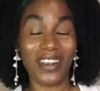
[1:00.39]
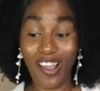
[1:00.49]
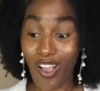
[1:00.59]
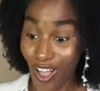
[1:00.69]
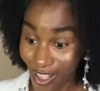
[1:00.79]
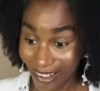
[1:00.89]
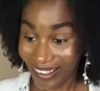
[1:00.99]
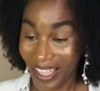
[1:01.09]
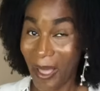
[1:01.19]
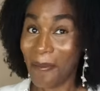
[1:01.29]
Not all,
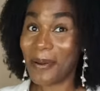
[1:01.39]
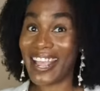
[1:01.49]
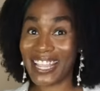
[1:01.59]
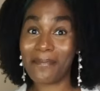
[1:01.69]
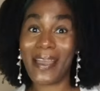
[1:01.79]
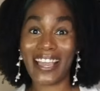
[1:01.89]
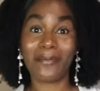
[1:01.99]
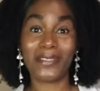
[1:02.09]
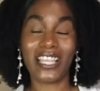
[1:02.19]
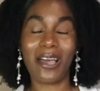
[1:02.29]
but I can back
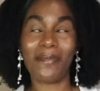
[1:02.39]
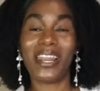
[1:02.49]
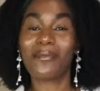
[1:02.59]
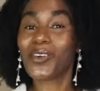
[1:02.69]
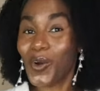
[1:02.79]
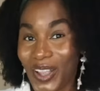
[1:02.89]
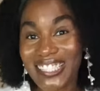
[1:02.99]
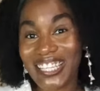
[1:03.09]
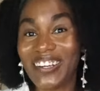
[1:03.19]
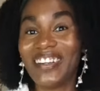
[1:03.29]
up some, and I'm going
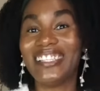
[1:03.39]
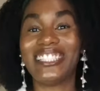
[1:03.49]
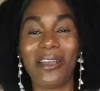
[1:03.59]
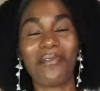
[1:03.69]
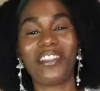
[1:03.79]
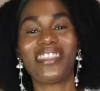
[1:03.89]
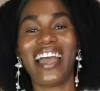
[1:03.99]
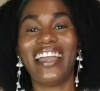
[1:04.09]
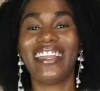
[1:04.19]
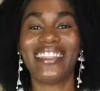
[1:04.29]
to go in depth with
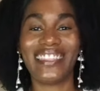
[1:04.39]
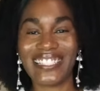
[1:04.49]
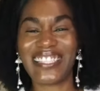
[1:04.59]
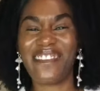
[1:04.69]
that in this